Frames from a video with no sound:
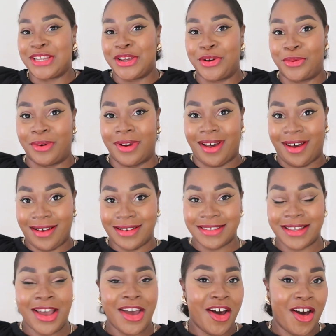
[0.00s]
till
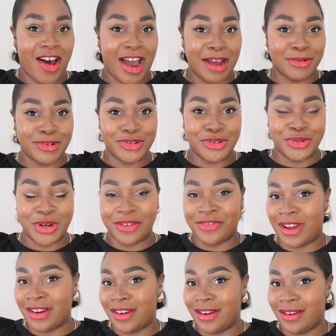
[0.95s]
last. I'm not sure
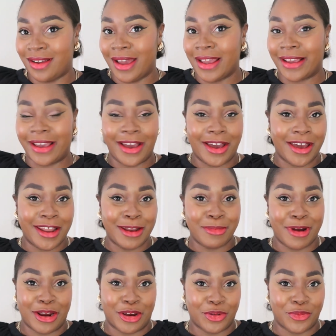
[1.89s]
if I look like an
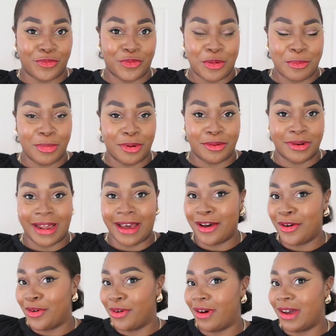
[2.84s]
American
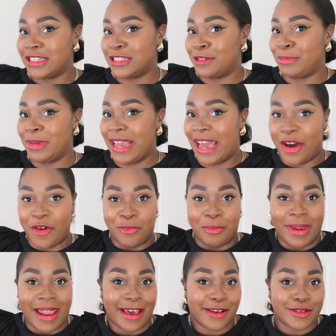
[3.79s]
footballer or I should be out
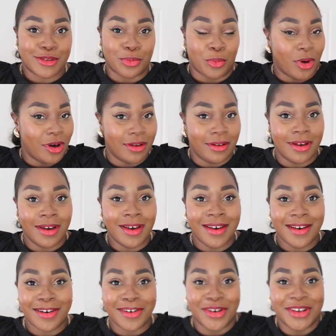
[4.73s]
of Black Swan
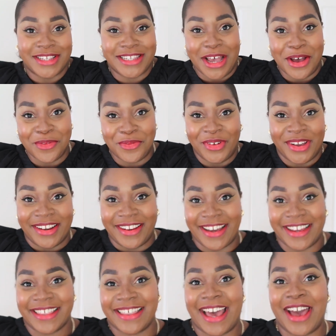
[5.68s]
or something
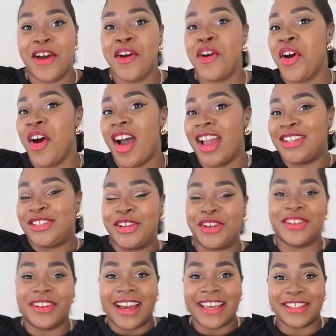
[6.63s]
like that. I
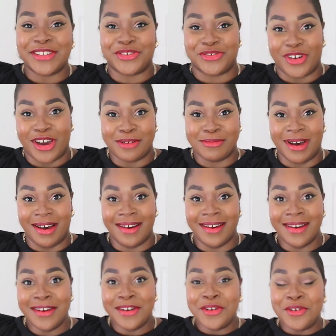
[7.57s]
do like the drama,
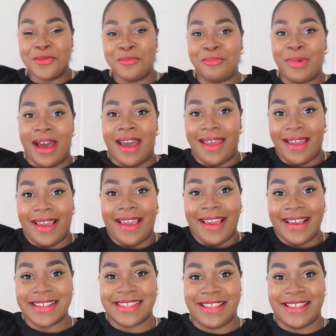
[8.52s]
but it